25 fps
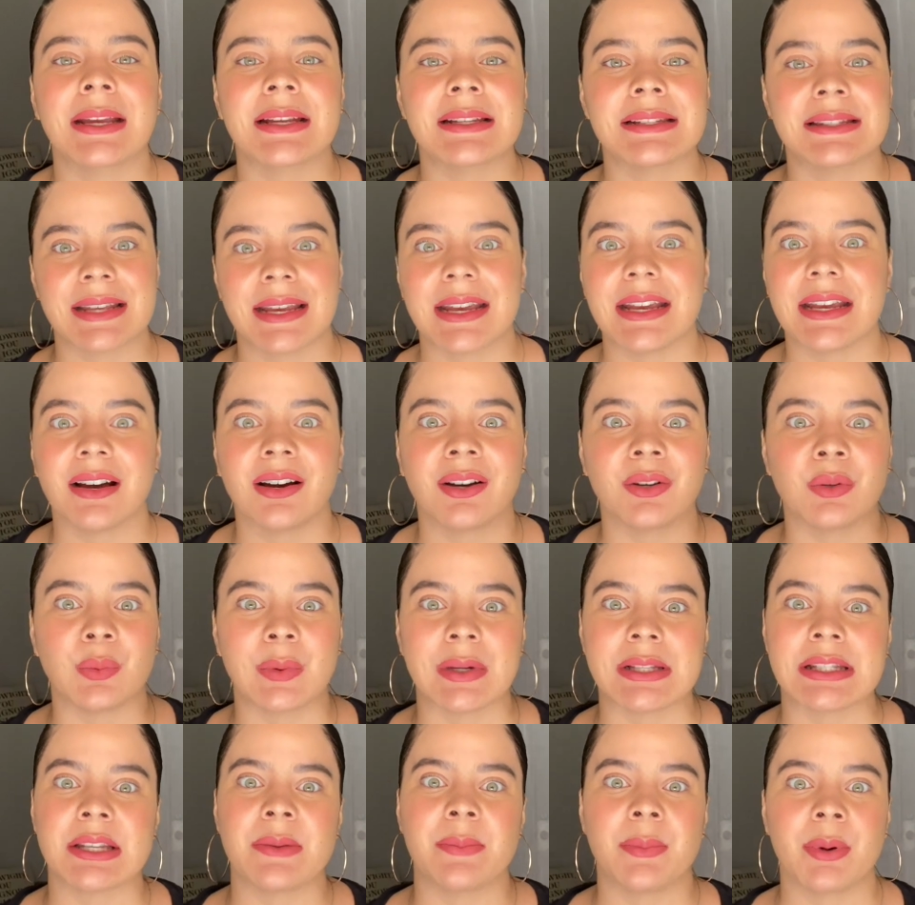a date on
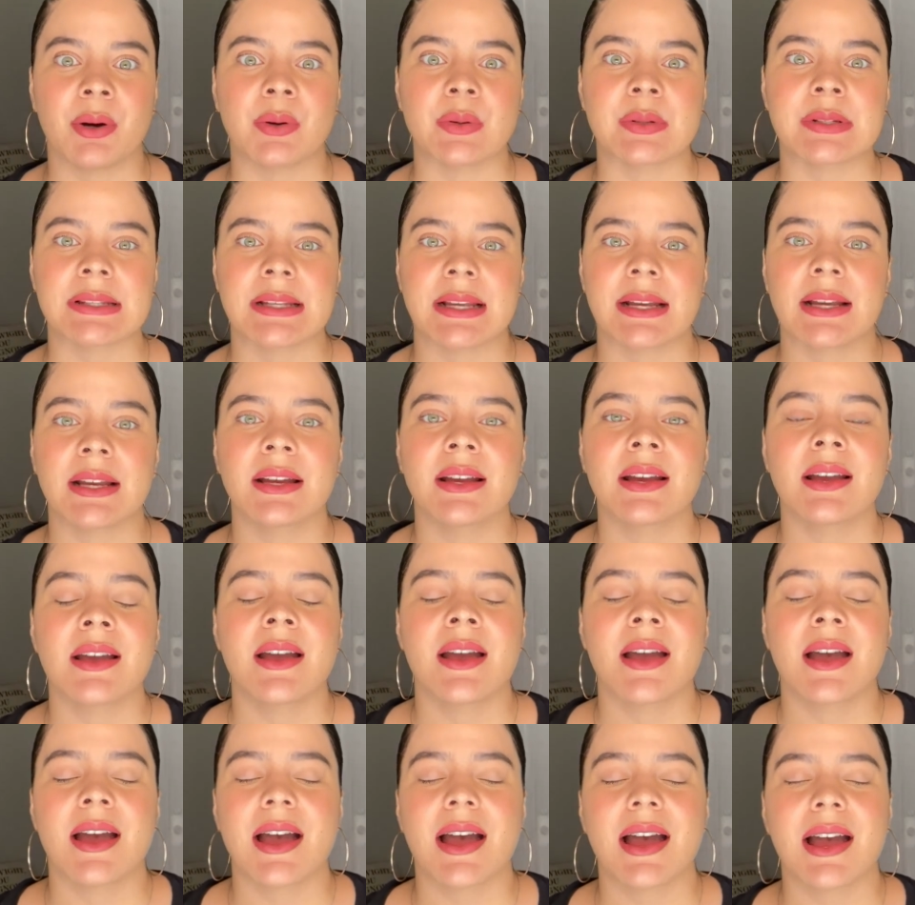when to post it.
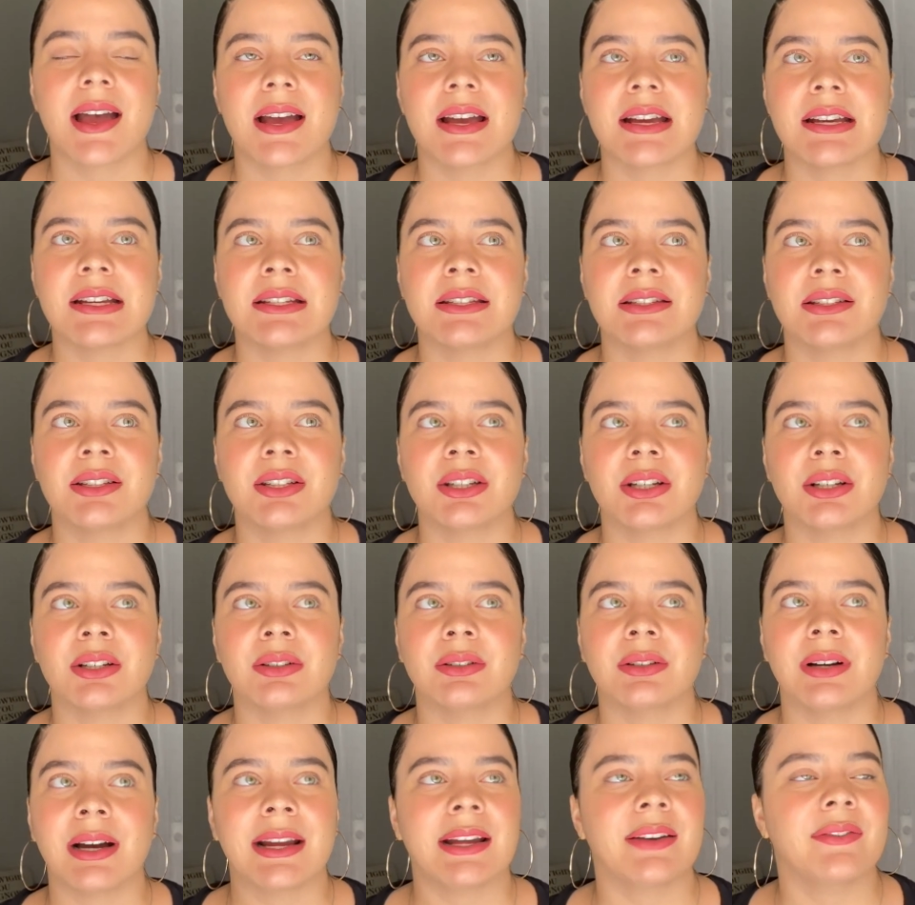And, you
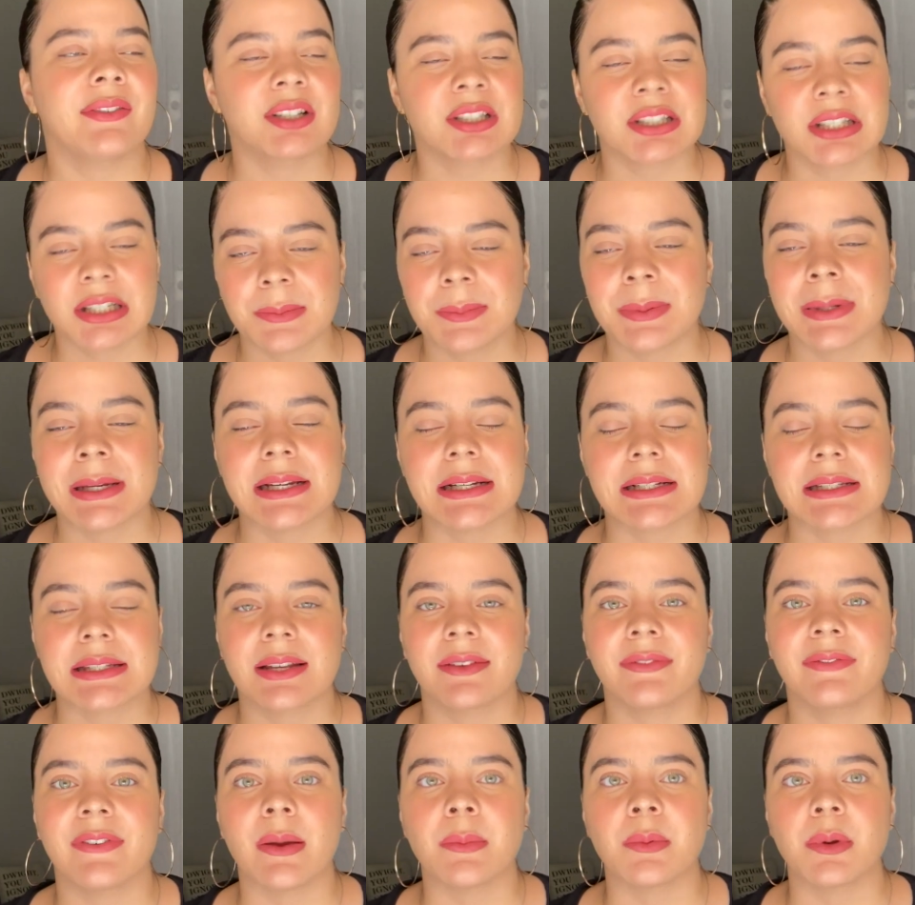know, I eventually picked
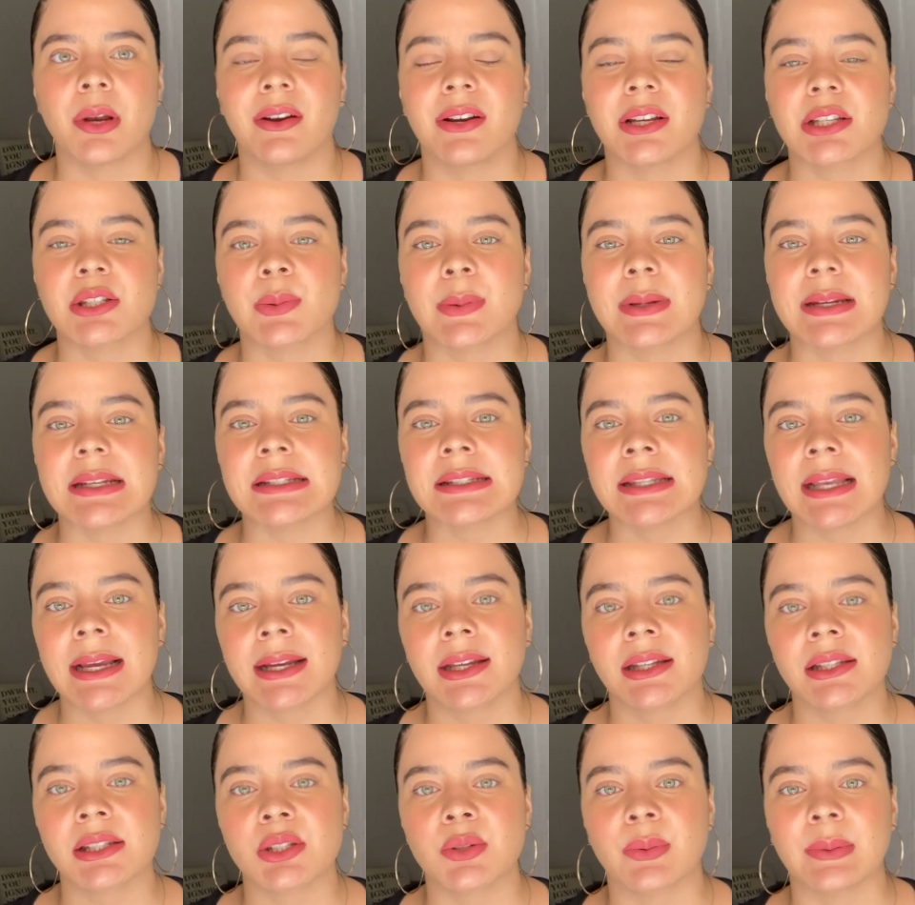February
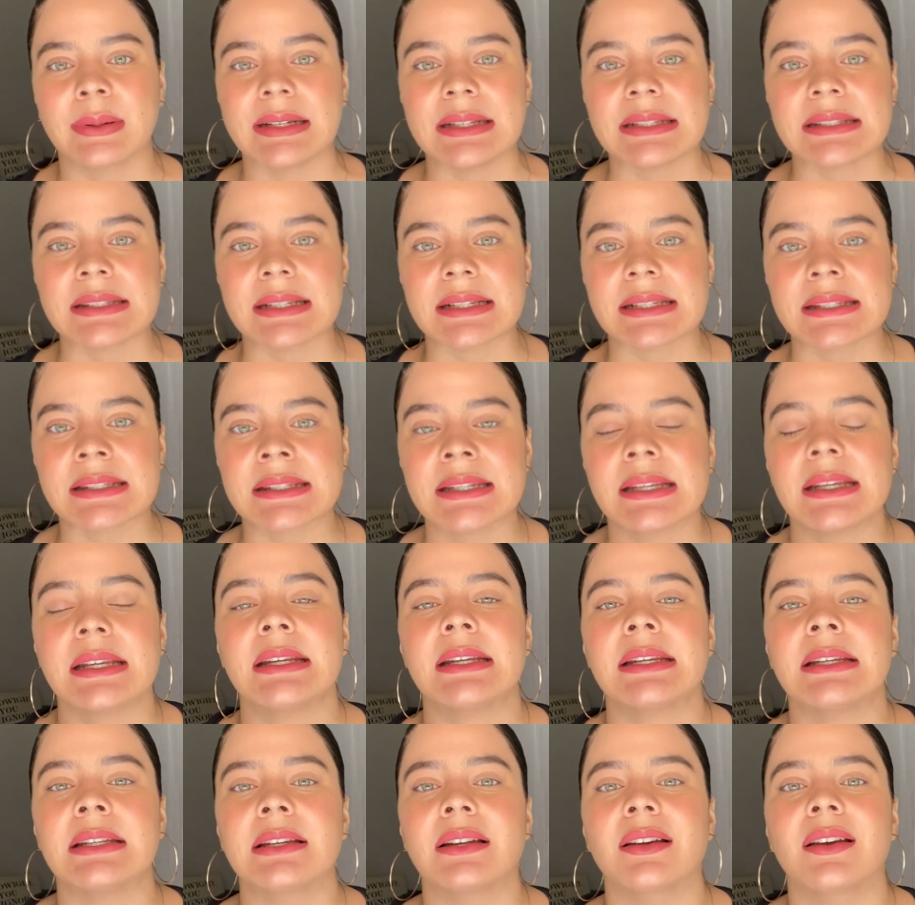22nd,
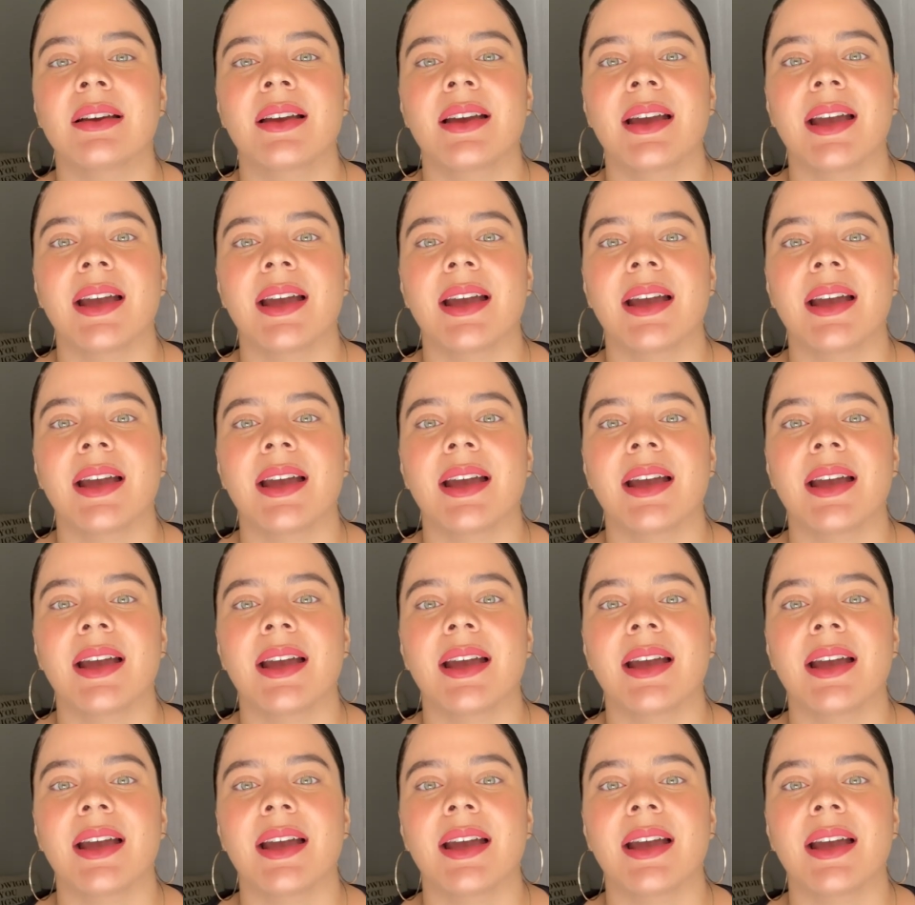2016.